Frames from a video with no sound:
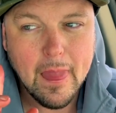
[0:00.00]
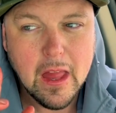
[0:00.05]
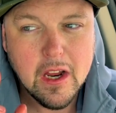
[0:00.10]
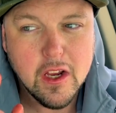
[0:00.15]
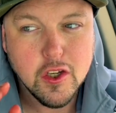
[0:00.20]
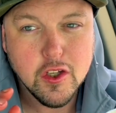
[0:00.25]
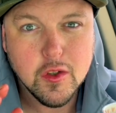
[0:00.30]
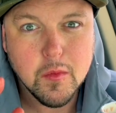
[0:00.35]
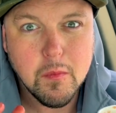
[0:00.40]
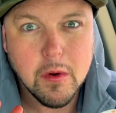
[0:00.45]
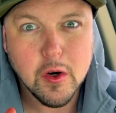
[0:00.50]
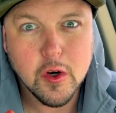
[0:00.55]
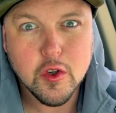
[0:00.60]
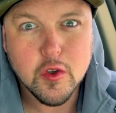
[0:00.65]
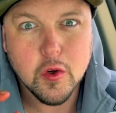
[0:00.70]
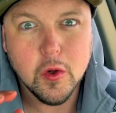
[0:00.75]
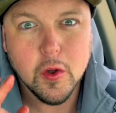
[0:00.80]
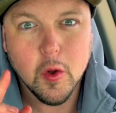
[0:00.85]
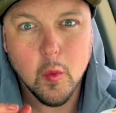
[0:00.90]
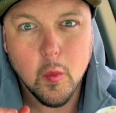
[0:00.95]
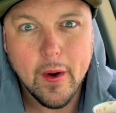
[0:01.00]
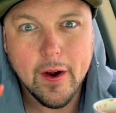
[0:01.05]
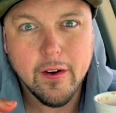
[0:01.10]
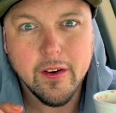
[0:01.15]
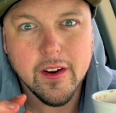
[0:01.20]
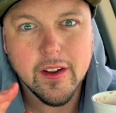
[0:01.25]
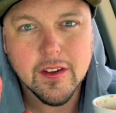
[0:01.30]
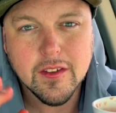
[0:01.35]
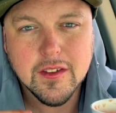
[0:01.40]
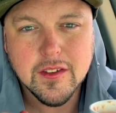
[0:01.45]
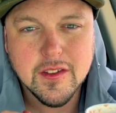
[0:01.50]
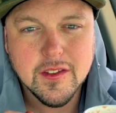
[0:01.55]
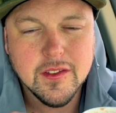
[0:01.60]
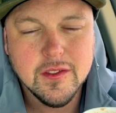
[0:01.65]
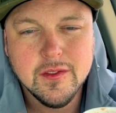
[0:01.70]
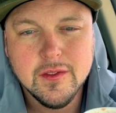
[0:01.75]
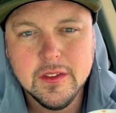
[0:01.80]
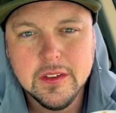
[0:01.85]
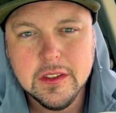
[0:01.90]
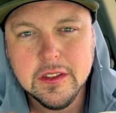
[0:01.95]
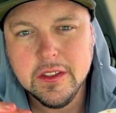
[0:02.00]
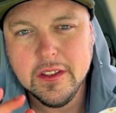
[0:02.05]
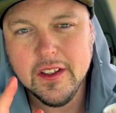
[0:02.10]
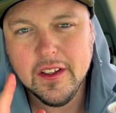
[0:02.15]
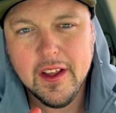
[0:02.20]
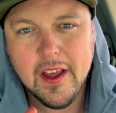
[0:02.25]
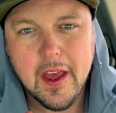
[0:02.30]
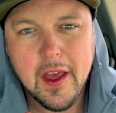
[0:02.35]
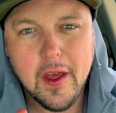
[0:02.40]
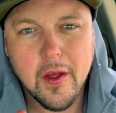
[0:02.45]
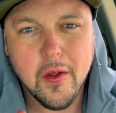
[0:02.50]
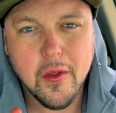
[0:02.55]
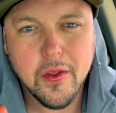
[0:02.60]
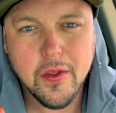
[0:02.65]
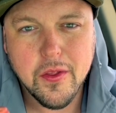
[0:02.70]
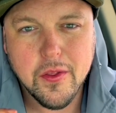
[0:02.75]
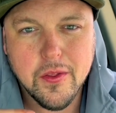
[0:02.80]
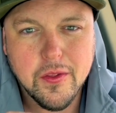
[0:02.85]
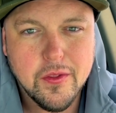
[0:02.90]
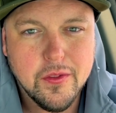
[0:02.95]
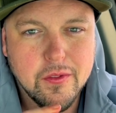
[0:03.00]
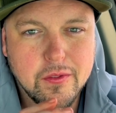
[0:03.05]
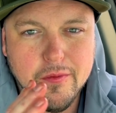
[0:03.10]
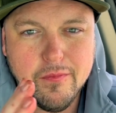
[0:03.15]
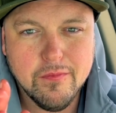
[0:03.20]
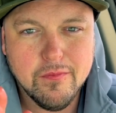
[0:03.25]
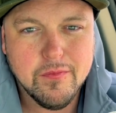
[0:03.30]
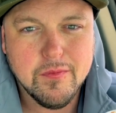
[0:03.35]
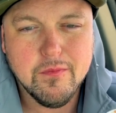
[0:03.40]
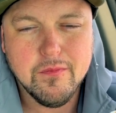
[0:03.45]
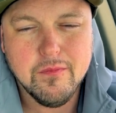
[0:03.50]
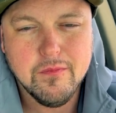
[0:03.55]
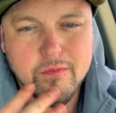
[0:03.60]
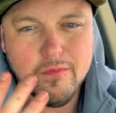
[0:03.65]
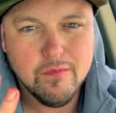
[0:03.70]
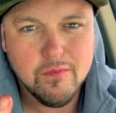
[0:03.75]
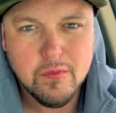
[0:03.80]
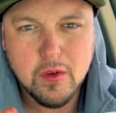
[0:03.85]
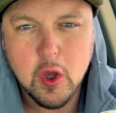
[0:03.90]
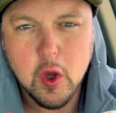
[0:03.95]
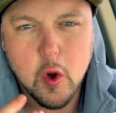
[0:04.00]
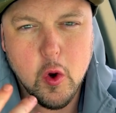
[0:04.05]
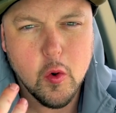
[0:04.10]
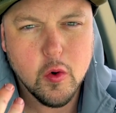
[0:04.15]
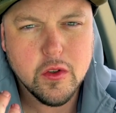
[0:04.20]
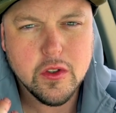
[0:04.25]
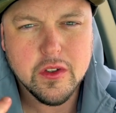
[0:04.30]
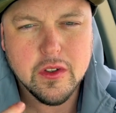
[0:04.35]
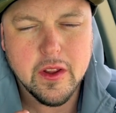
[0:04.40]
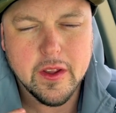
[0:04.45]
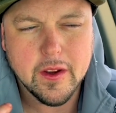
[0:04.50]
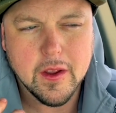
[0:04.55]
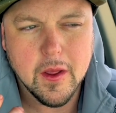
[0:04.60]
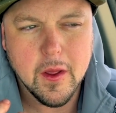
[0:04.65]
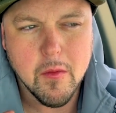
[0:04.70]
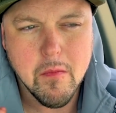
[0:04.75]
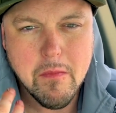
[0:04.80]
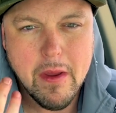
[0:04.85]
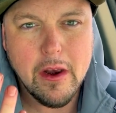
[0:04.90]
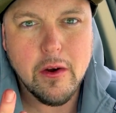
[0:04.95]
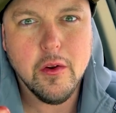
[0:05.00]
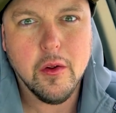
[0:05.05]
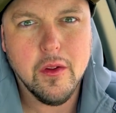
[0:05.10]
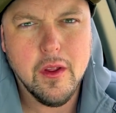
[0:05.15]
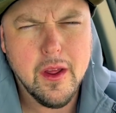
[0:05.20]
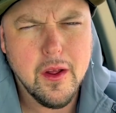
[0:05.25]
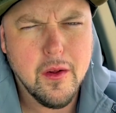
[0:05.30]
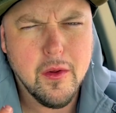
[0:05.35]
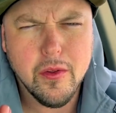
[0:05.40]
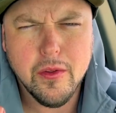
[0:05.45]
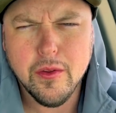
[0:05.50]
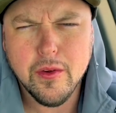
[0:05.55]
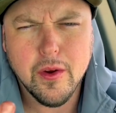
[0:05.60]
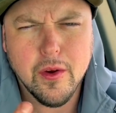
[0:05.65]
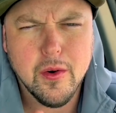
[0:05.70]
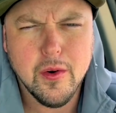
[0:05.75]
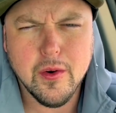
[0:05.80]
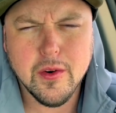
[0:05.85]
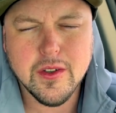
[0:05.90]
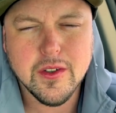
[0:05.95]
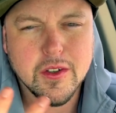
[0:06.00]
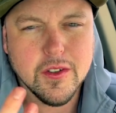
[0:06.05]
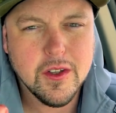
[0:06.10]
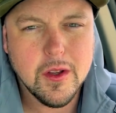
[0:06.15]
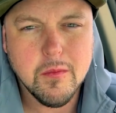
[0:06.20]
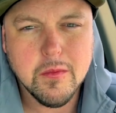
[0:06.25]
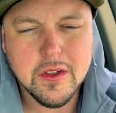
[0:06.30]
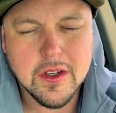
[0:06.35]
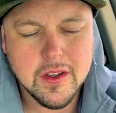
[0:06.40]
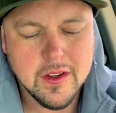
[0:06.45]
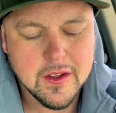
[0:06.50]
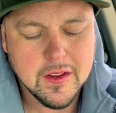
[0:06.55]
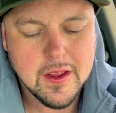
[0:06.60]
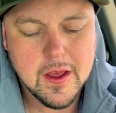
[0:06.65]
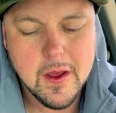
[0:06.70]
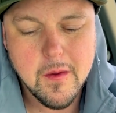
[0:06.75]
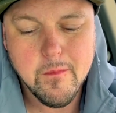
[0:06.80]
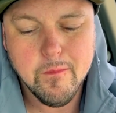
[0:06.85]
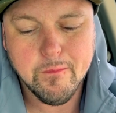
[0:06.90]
spiritual awareness health coach, like a mental health coach or some shit like that.